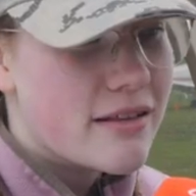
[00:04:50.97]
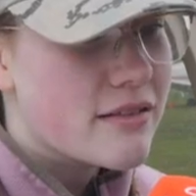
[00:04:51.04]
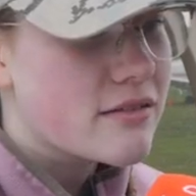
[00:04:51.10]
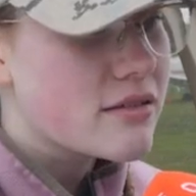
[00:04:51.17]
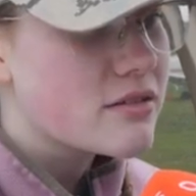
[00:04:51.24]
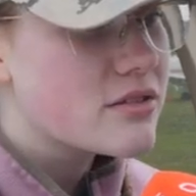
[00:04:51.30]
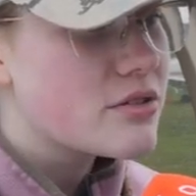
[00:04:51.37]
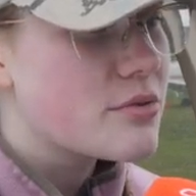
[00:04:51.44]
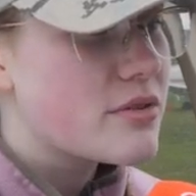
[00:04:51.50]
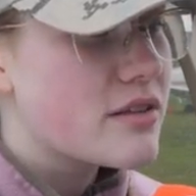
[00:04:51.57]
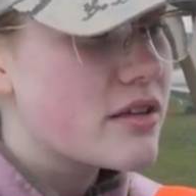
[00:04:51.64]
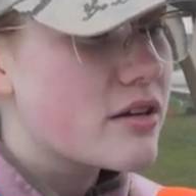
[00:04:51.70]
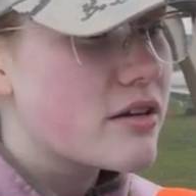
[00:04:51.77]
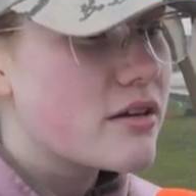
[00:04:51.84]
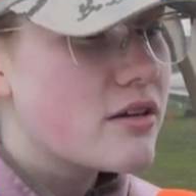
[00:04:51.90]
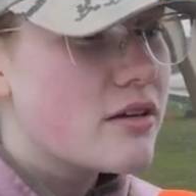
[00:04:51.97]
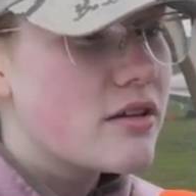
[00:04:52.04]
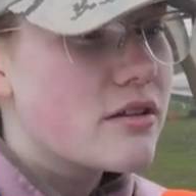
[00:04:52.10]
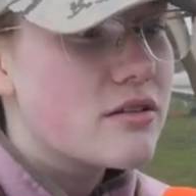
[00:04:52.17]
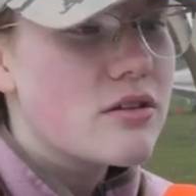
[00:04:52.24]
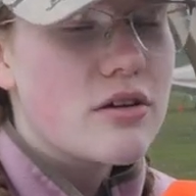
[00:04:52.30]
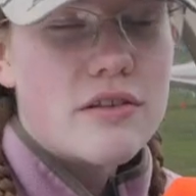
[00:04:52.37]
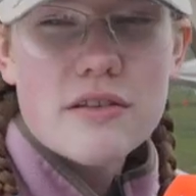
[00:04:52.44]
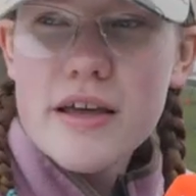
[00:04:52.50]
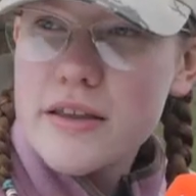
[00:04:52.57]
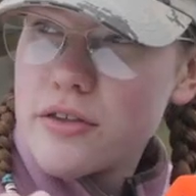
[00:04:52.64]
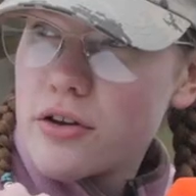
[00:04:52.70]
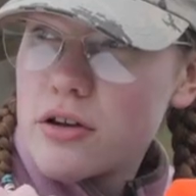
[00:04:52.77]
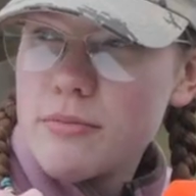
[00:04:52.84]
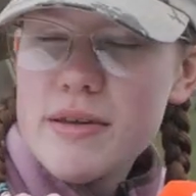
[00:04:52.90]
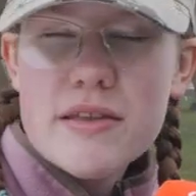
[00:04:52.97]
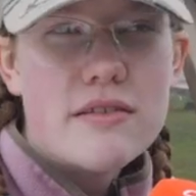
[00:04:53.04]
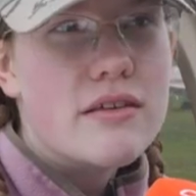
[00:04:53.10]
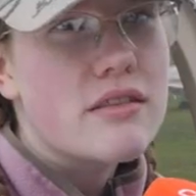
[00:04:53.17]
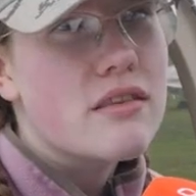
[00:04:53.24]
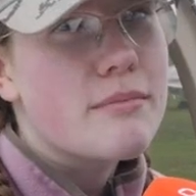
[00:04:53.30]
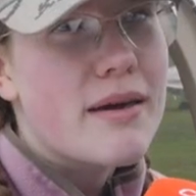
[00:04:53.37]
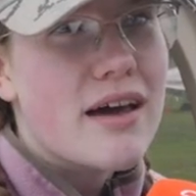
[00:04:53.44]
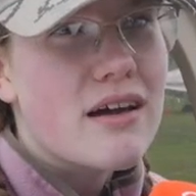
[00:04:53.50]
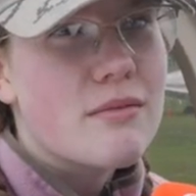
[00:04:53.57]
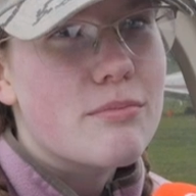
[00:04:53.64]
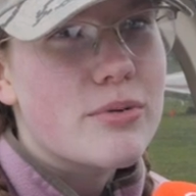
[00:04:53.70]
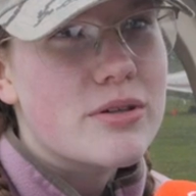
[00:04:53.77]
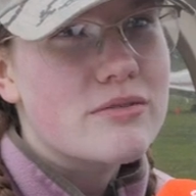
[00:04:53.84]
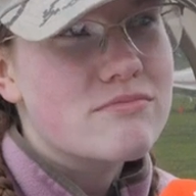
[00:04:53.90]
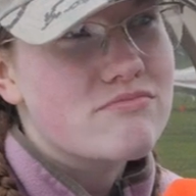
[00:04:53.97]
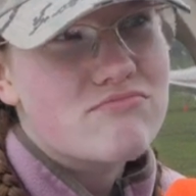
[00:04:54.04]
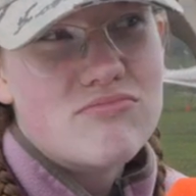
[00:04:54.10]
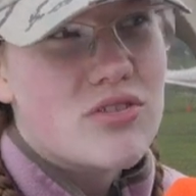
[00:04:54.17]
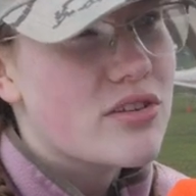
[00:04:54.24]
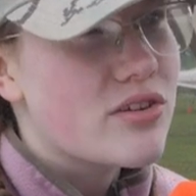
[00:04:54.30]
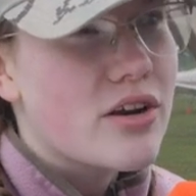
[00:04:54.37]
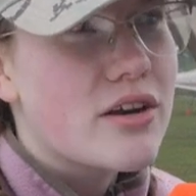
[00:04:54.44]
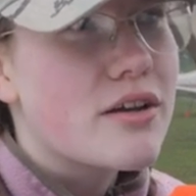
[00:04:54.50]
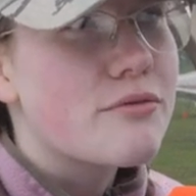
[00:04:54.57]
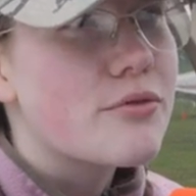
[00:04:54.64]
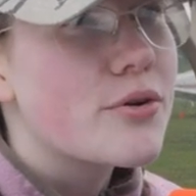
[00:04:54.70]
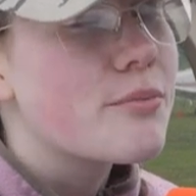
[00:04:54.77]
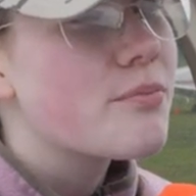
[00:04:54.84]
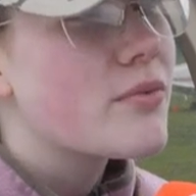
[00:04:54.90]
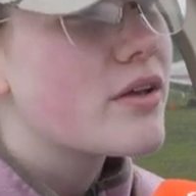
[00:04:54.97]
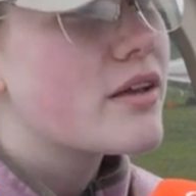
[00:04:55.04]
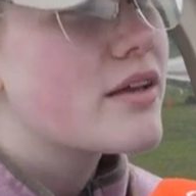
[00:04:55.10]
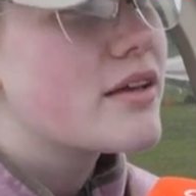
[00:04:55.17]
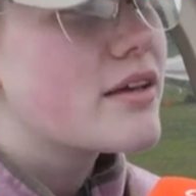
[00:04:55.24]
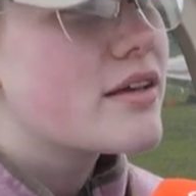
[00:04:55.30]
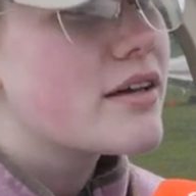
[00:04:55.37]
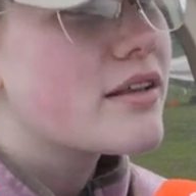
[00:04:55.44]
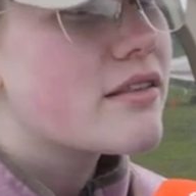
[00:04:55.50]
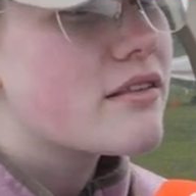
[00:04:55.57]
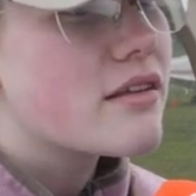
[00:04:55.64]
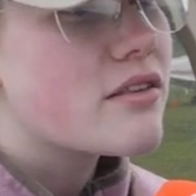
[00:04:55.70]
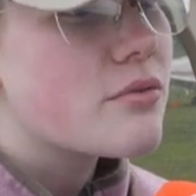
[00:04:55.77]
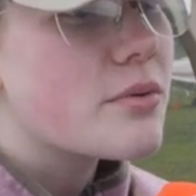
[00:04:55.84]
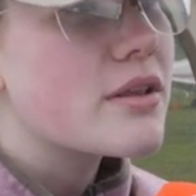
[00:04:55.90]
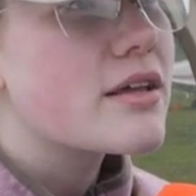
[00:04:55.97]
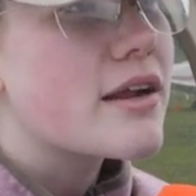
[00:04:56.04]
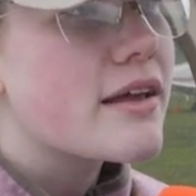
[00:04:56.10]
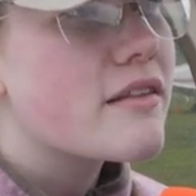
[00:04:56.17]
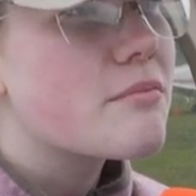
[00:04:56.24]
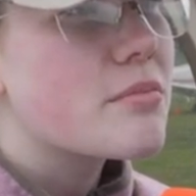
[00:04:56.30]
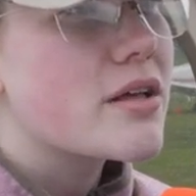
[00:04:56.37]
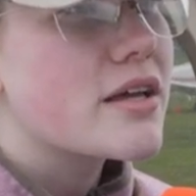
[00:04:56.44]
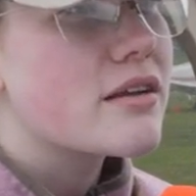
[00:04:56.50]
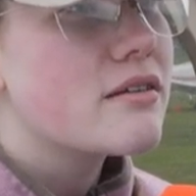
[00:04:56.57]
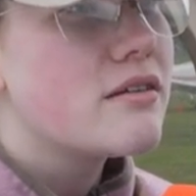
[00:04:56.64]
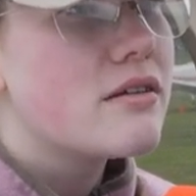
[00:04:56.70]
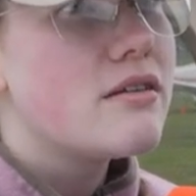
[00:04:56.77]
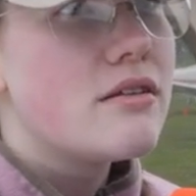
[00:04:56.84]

It's a little two-seater. Looks like there could be a seat in the back, but it's not enough room. It's it's a really nice plane.